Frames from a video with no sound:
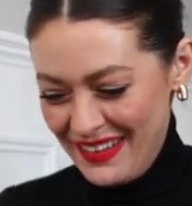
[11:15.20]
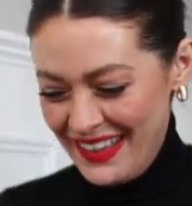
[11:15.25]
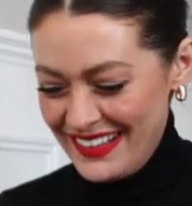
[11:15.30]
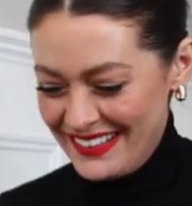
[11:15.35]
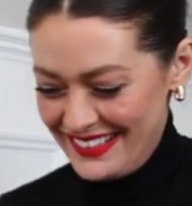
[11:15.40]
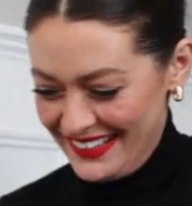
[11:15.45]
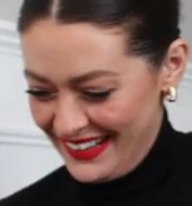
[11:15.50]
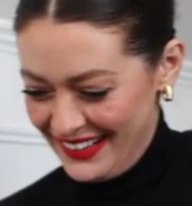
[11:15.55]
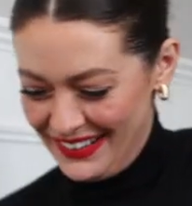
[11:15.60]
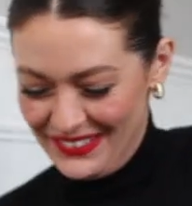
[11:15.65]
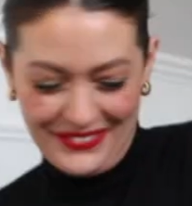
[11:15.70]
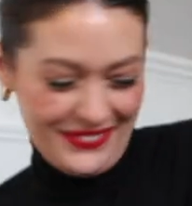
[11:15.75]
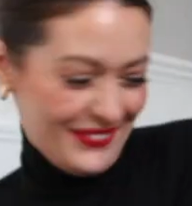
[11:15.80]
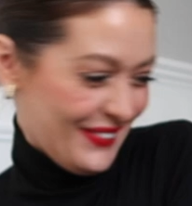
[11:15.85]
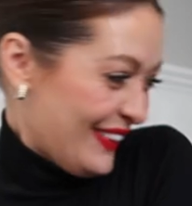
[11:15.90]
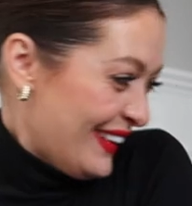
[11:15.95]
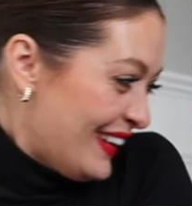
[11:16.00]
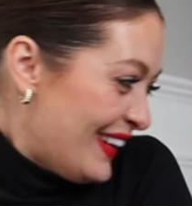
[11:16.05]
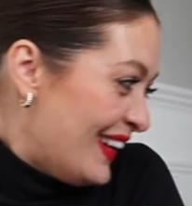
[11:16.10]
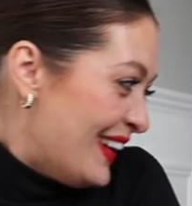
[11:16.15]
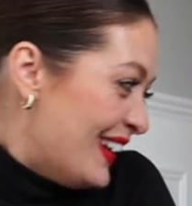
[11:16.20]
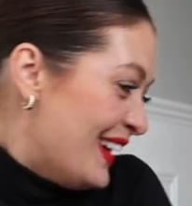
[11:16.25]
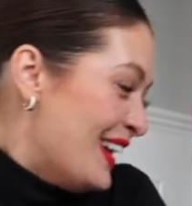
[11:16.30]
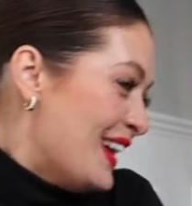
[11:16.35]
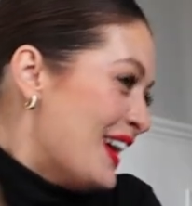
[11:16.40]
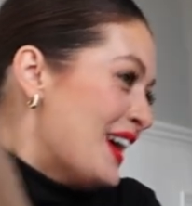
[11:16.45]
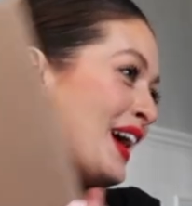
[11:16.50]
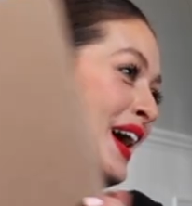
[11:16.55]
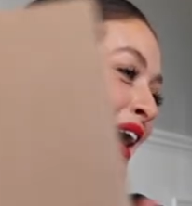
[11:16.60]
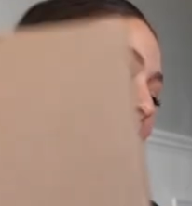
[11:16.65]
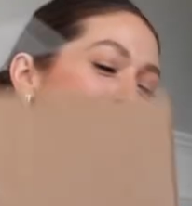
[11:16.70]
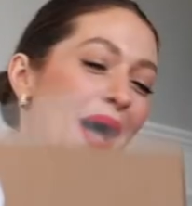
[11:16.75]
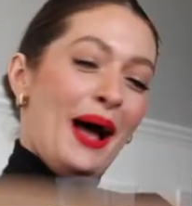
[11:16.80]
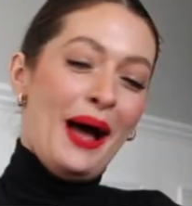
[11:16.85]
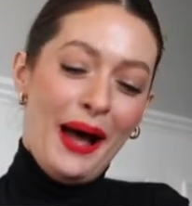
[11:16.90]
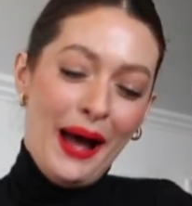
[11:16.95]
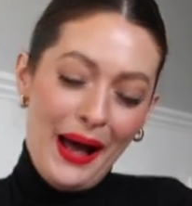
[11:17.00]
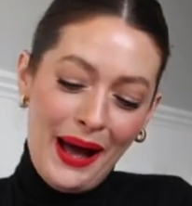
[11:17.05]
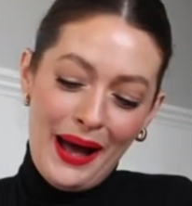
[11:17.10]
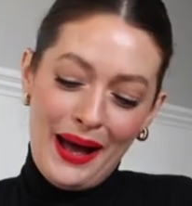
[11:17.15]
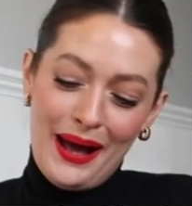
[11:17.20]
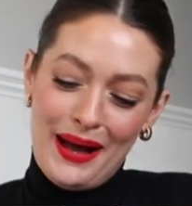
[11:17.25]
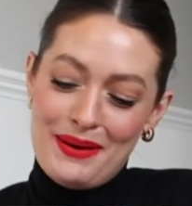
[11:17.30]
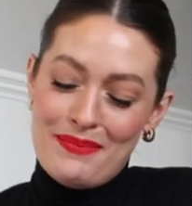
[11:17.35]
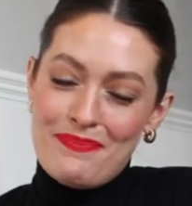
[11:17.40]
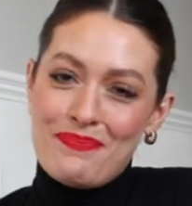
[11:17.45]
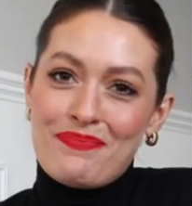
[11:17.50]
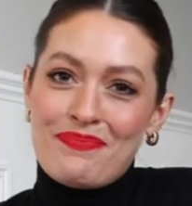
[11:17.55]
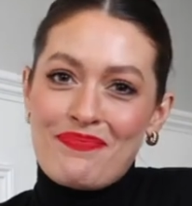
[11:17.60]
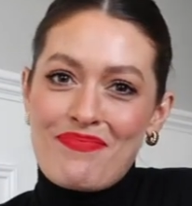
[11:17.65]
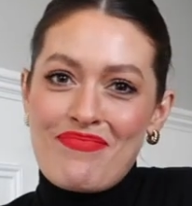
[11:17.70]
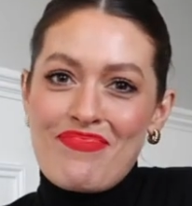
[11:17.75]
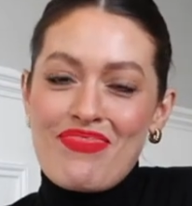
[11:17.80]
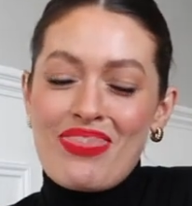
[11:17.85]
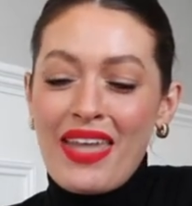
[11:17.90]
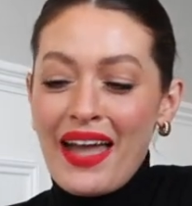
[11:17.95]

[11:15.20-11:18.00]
Piss off. Um.